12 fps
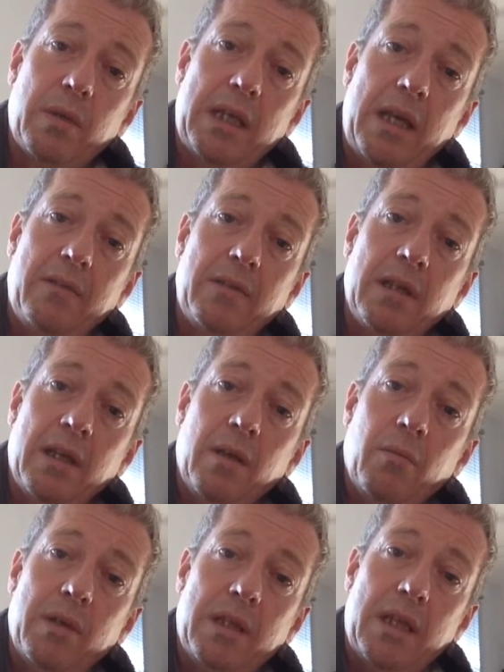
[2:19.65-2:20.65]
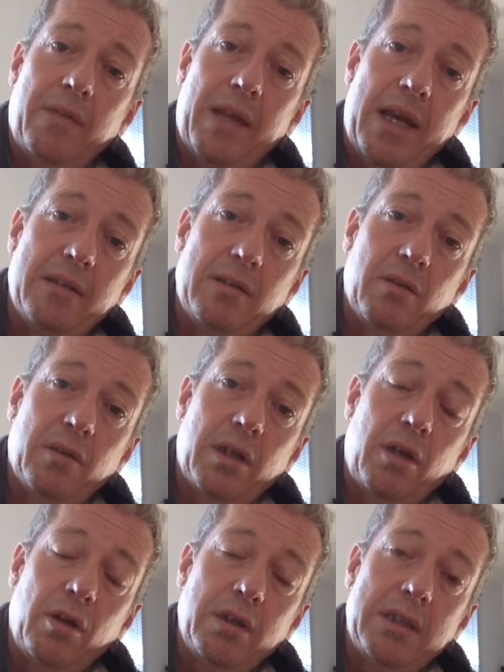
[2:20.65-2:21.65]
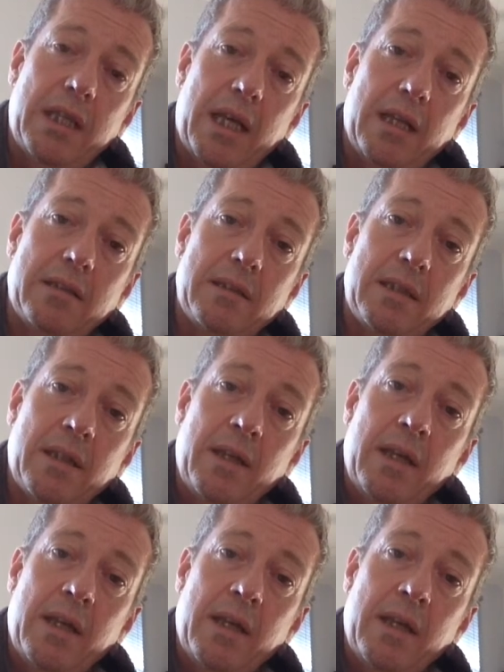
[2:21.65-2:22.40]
within that sort of context.